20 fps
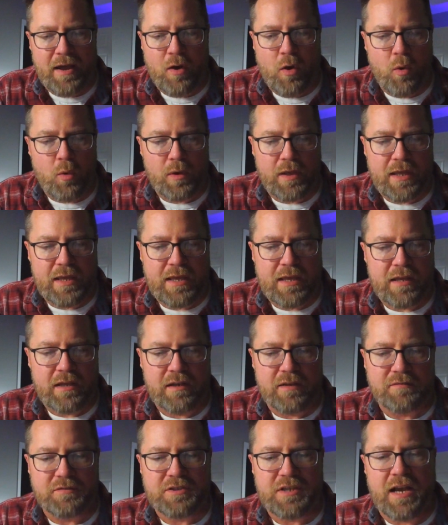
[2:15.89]
holy
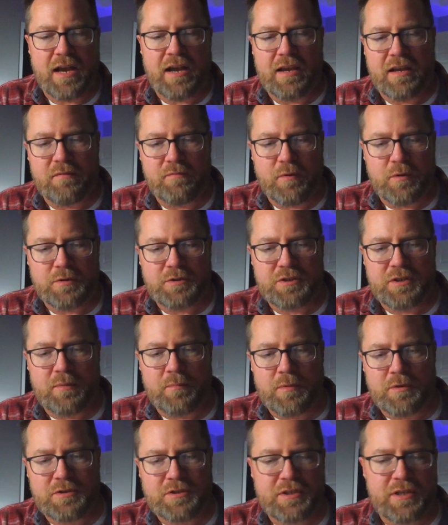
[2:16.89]
hill of Zion, verse
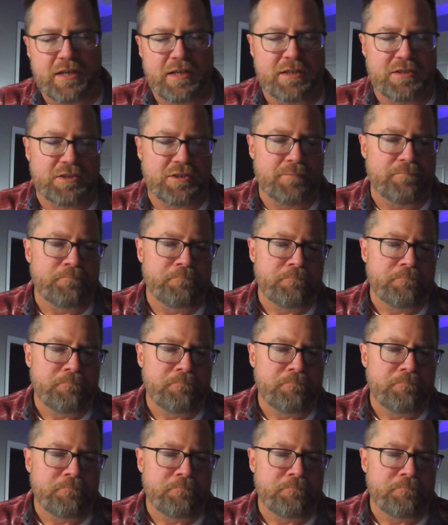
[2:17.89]
number 6.